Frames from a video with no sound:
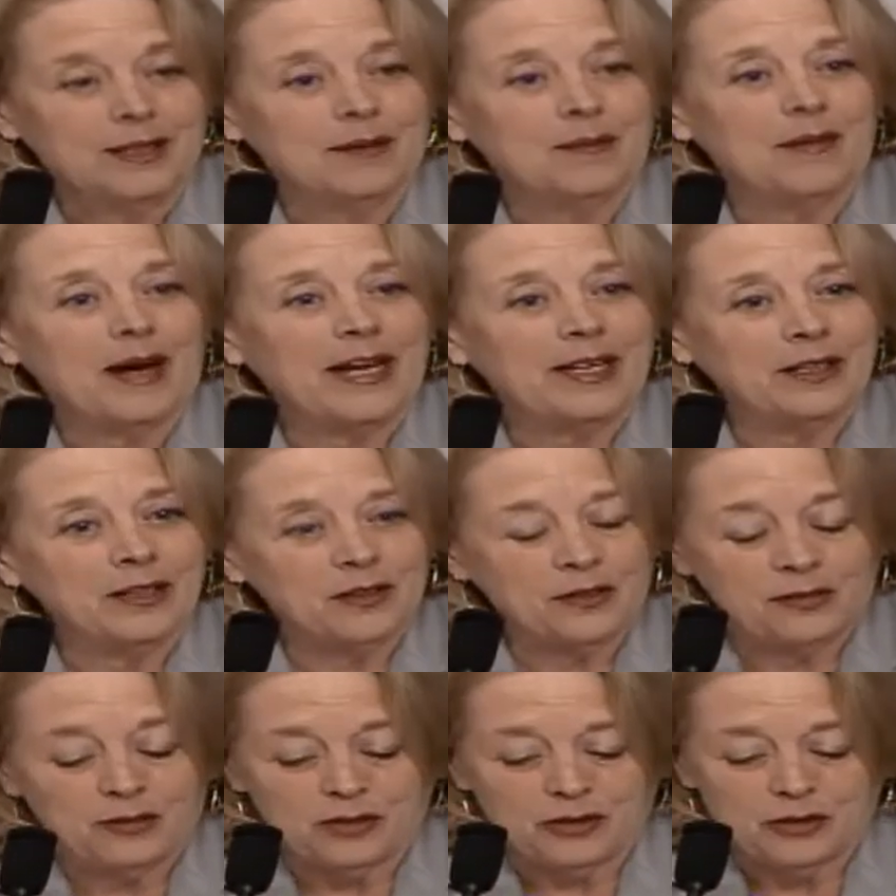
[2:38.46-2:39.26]
My
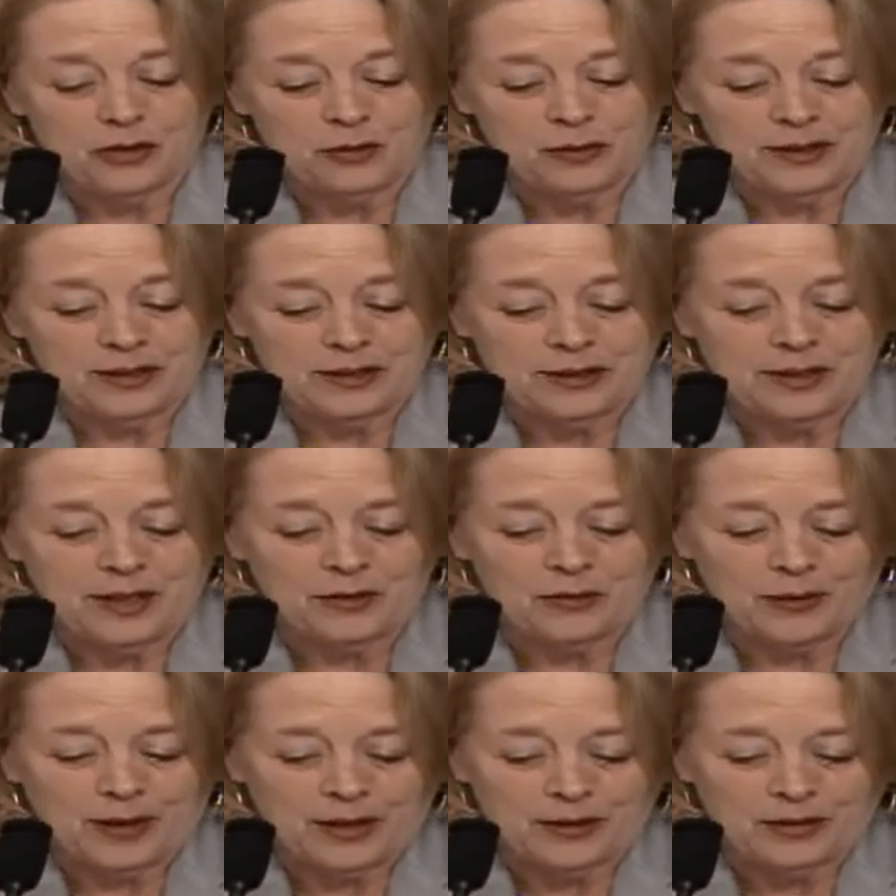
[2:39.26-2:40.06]
constituents
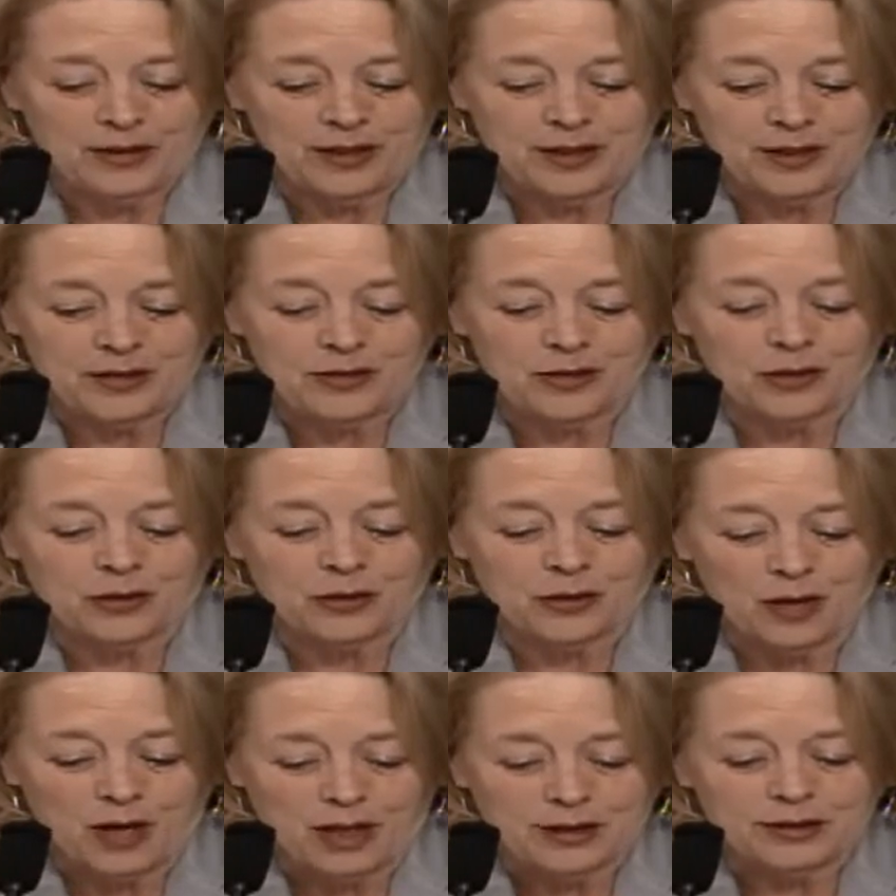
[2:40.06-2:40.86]
and residents
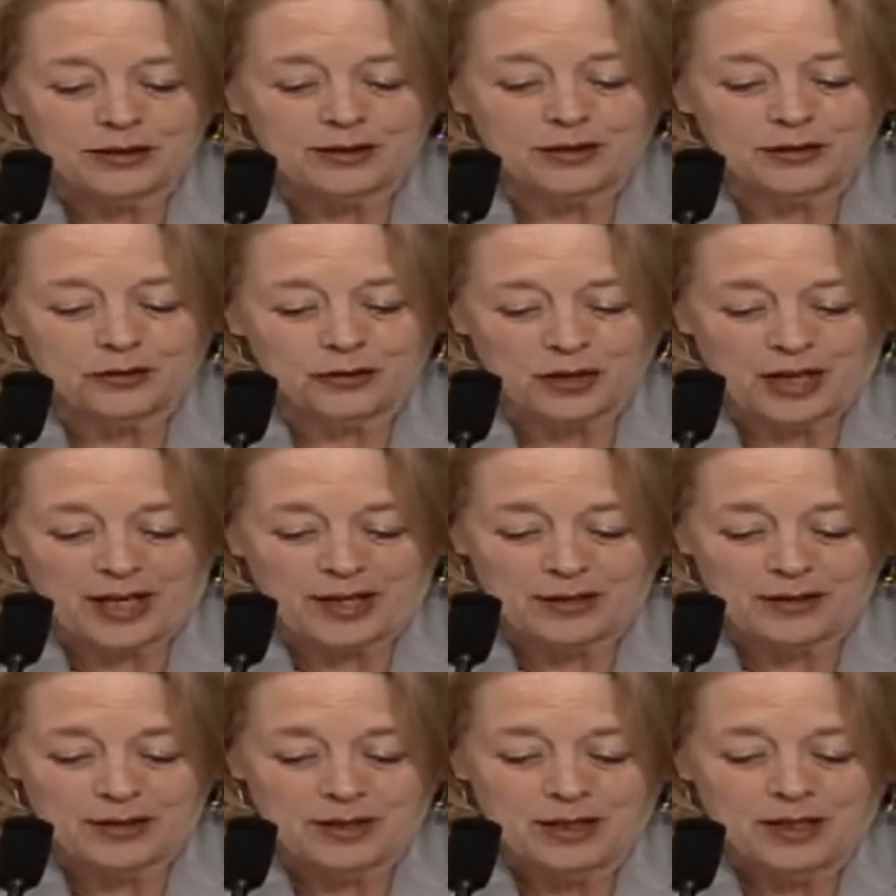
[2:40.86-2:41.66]
across the
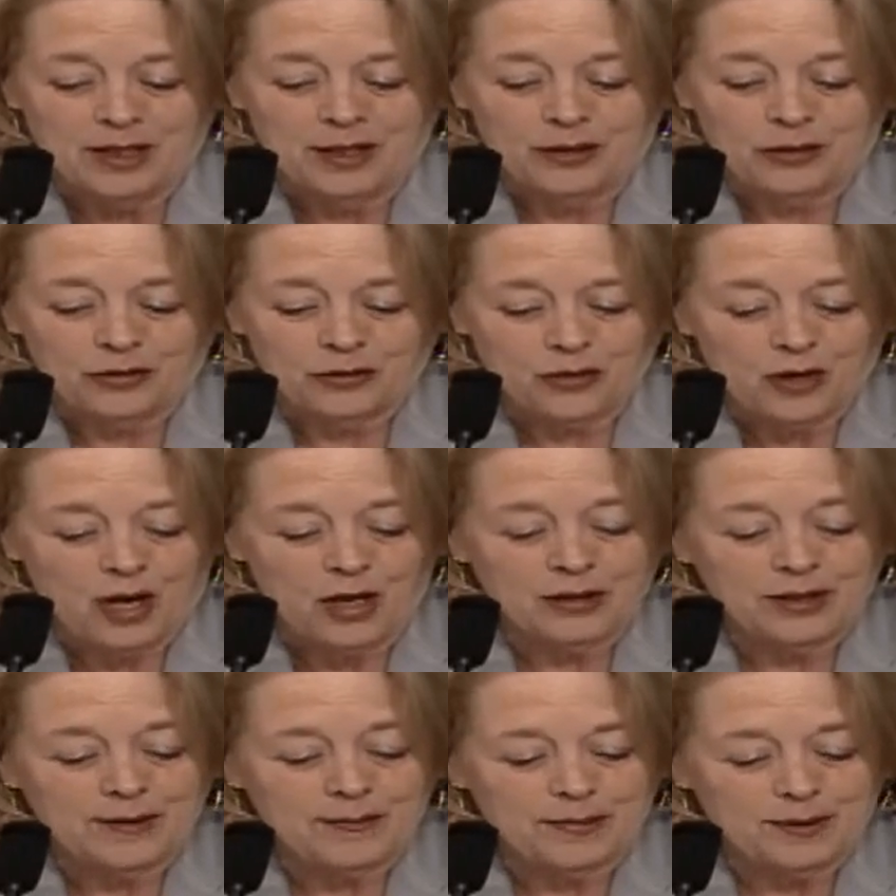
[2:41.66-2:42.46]
state
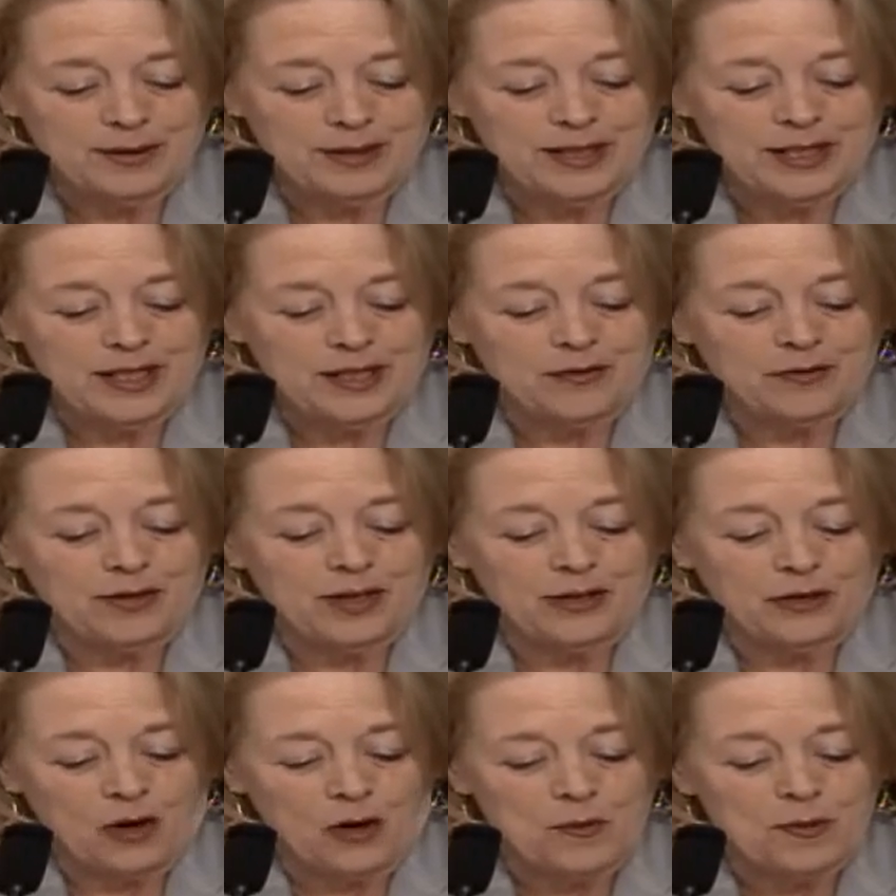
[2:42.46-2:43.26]
strongly believe
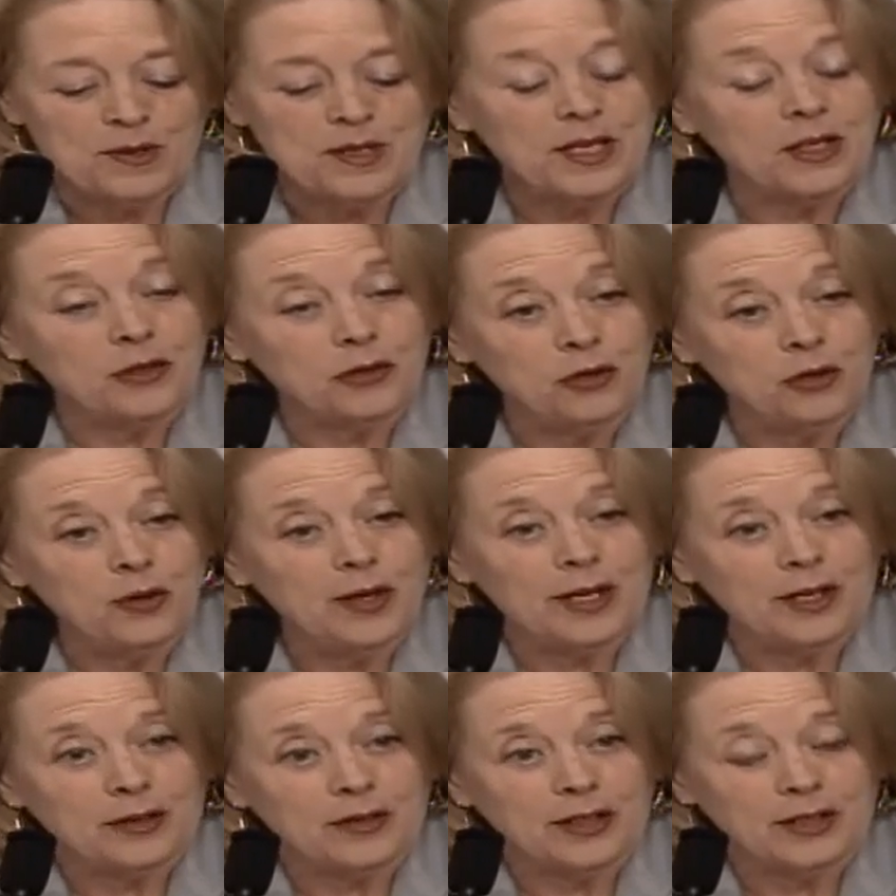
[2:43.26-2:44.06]
that opening new
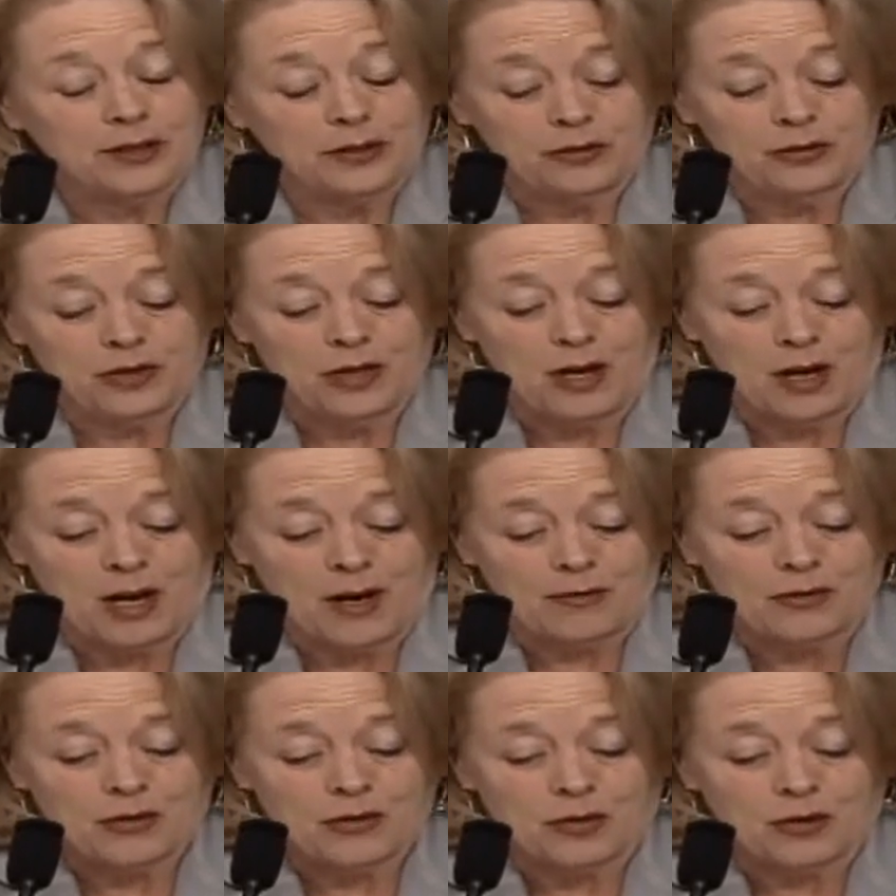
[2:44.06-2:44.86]
areas to
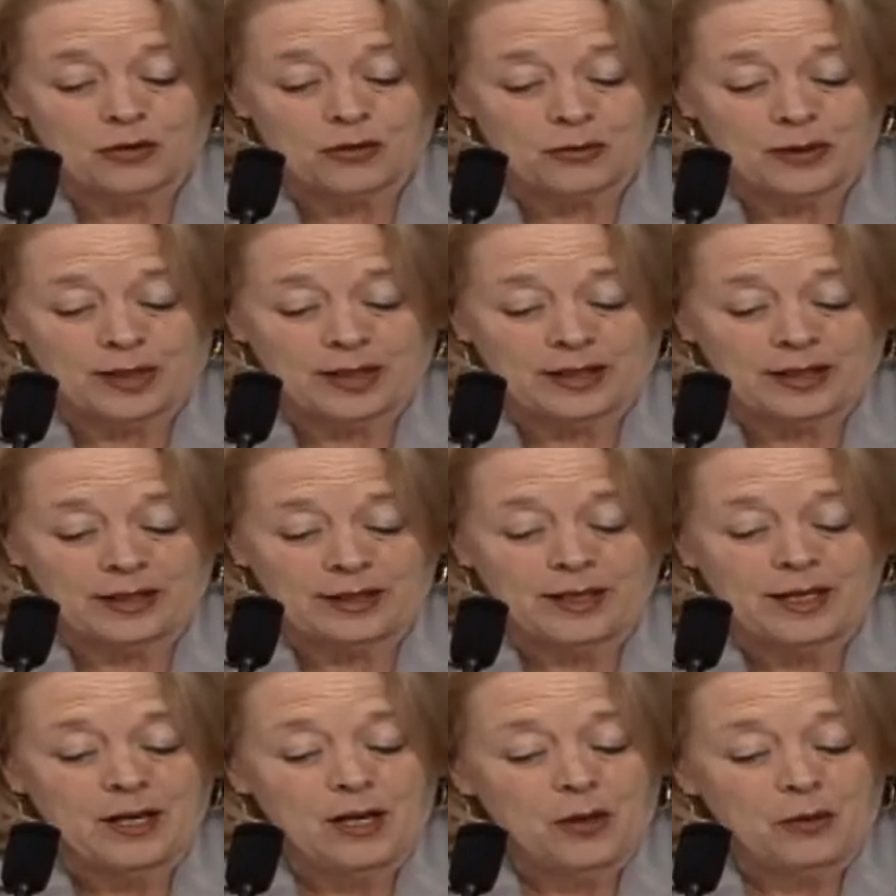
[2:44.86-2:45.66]
offshore drilling